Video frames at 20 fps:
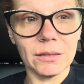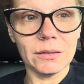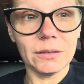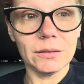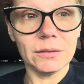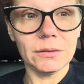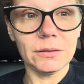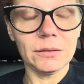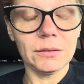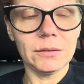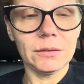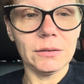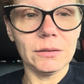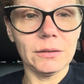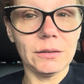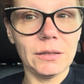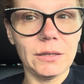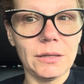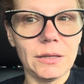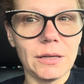
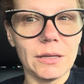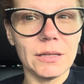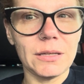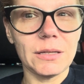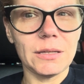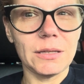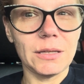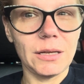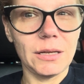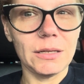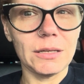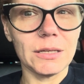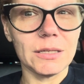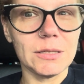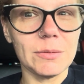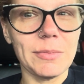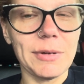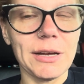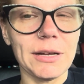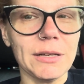I think that's
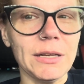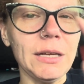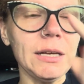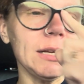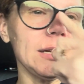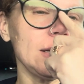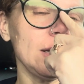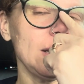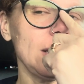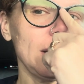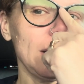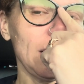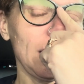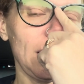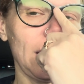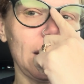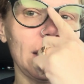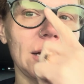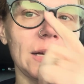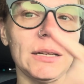about it.
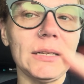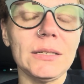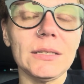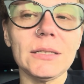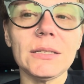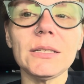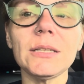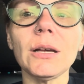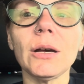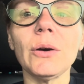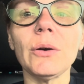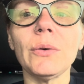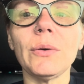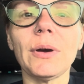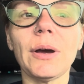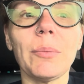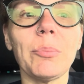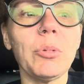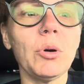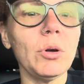And so
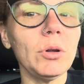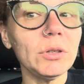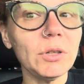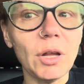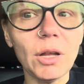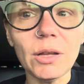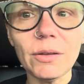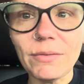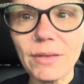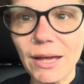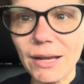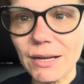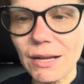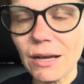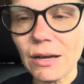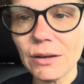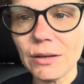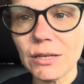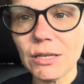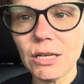I pulled all of that
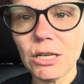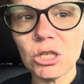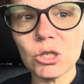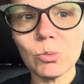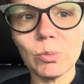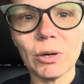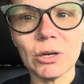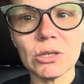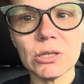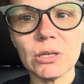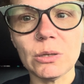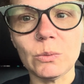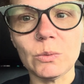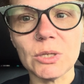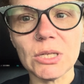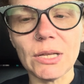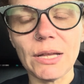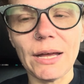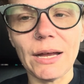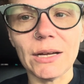out, and each person
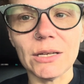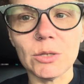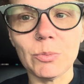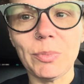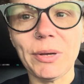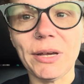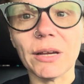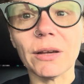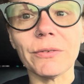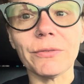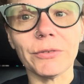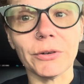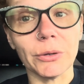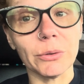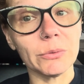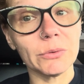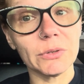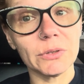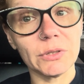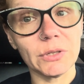was allowed to pick
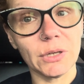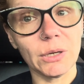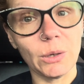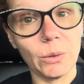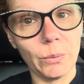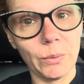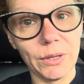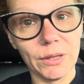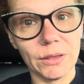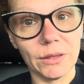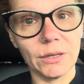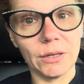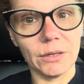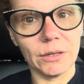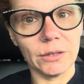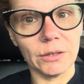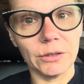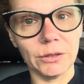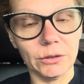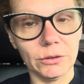fruit to go with
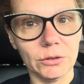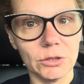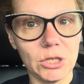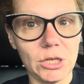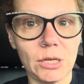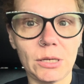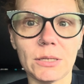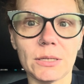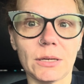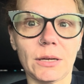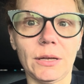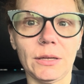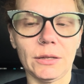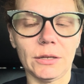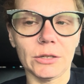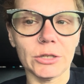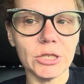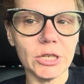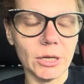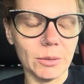their grilled cheese and
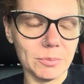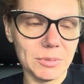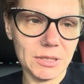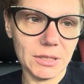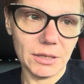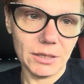their chips.